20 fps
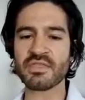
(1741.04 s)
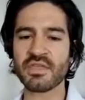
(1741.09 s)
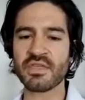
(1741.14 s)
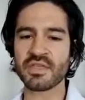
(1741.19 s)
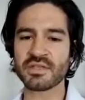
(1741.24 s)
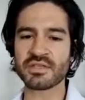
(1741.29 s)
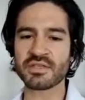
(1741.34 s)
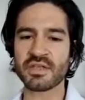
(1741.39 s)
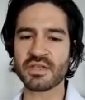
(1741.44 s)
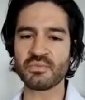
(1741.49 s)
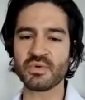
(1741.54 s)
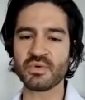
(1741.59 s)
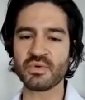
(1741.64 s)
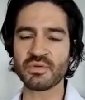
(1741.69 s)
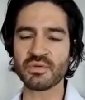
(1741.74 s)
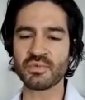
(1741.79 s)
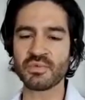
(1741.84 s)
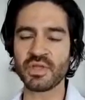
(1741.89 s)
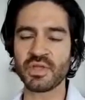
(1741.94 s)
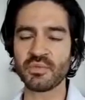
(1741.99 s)
to find the
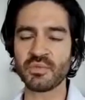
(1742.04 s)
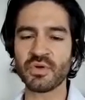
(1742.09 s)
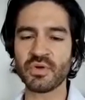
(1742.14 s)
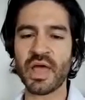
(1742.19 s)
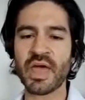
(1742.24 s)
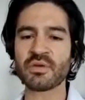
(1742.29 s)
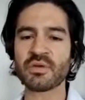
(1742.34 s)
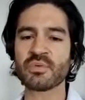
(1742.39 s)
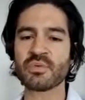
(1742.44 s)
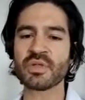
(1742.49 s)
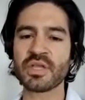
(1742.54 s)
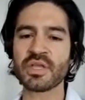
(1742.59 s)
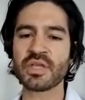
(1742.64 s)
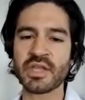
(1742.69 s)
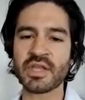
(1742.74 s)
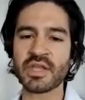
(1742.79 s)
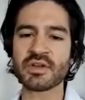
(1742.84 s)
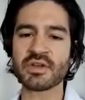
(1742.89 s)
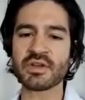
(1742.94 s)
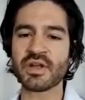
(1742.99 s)
things that
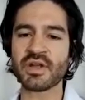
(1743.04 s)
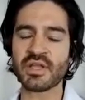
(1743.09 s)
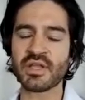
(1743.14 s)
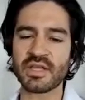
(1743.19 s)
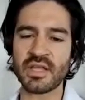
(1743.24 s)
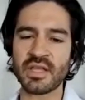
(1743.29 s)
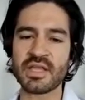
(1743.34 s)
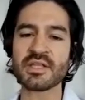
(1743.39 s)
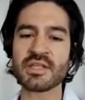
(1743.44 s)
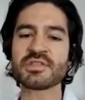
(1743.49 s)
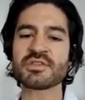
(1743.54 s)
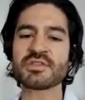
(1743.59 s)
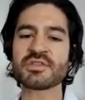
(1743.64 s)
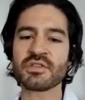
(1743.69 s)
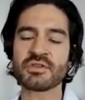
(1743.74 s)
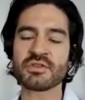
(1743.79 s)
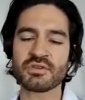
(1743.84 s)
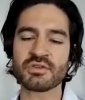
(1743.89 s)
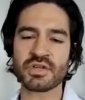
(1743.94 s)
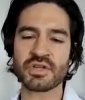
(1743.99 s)
will adequately integrate
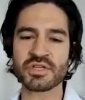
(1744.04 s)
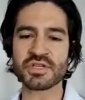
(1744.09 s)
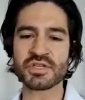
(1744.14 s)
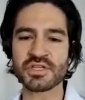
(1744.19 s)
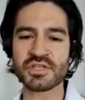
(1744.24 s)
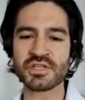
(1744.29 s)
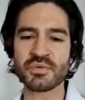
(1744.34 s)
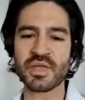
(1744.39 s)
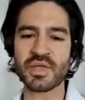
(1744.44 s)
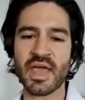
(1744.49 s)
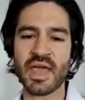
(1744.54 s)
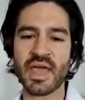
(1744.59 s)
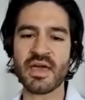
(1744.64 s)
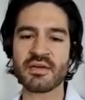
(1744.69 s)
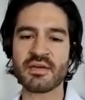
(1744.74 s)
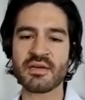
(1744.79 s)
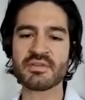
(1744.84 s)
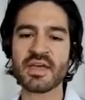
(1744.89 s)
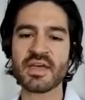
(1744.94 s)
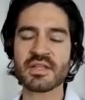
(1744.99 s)
into the
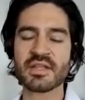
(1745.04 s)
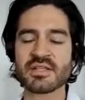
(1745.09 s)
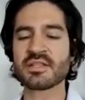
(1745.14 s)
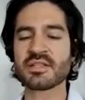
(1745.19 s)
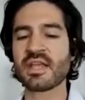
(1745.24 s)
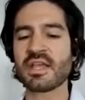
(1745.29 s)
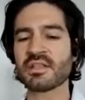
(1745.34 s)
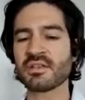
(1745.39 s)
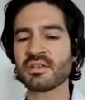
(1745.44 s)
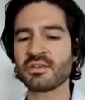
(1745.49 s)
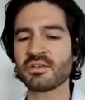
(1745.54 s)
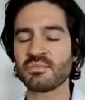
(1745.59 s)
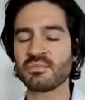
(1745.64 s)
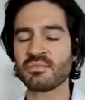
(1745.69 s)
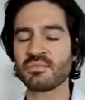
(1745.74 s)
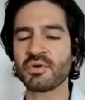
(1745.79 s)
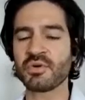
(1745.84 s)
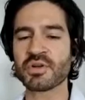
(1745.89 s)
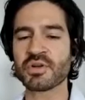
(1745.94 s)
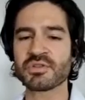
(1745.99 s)
traditions that we have, to
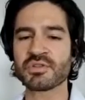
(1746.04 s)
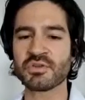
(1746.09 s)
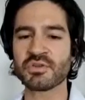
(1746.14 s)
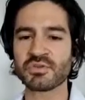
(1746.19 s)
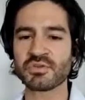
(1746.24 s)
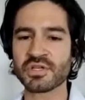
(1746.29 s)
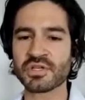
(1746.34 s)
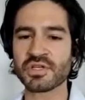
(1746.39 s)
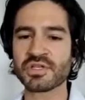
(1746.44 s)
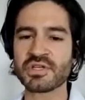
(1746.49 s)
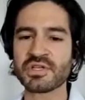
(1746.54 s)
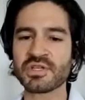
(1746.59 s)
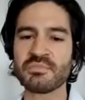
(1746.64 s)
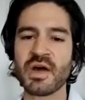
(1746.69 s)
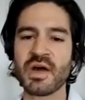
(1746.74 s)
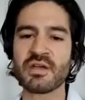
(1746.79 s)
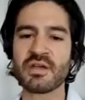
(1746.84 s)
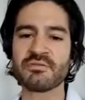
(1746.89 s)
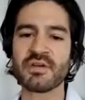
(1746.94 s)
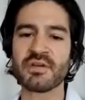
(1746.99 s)
take the good parts of those
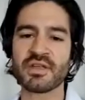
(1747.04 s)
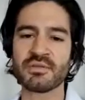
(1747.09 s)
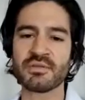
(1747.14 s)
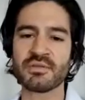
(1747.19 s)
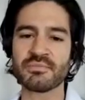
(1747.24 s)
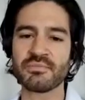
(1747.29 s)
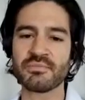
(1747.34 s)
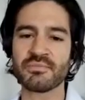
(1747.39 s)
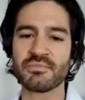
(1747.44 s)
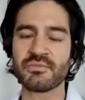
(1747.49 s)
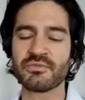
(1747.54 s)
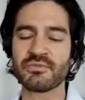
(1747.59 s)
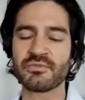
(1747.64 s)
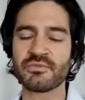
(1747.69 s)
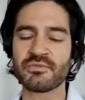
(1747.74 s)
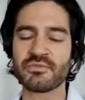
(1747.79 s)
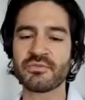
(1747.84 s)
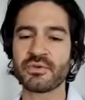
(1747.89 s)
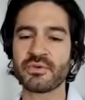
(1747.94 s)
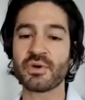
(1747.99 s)
traditions and modify them
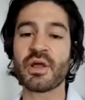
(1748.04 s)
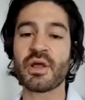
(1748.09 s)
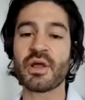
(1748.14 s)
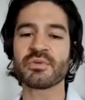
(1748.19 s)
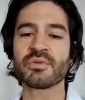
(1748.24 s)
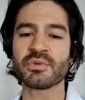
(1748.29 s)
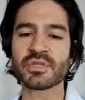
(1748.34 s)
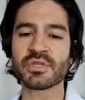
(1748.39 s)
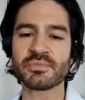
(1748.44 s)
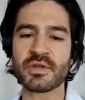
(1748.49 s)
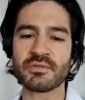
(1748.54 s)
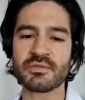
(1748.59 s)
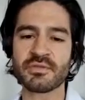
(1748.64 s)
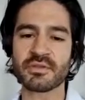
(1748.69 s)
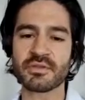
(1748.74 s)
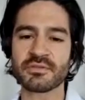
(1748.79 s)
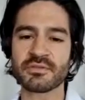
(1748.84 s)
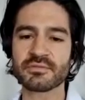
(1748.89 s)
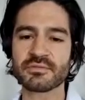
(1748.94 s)
for everyone's benefit.